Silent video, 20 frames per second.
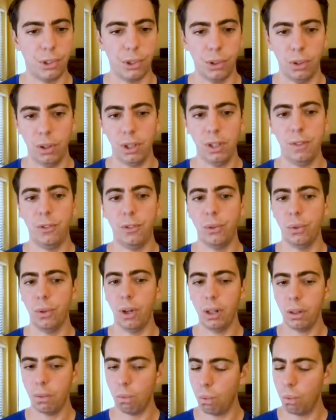So if
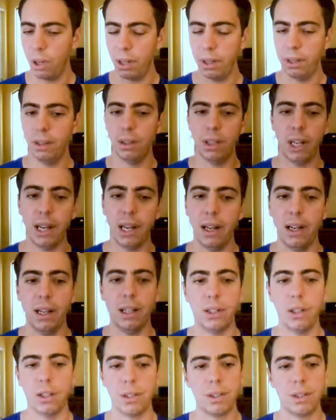you are writing
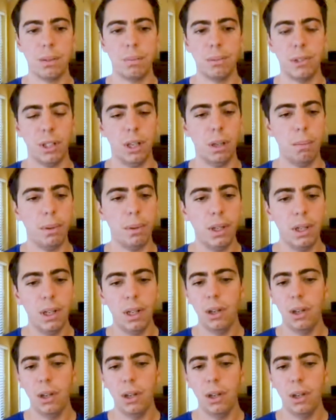a custom type,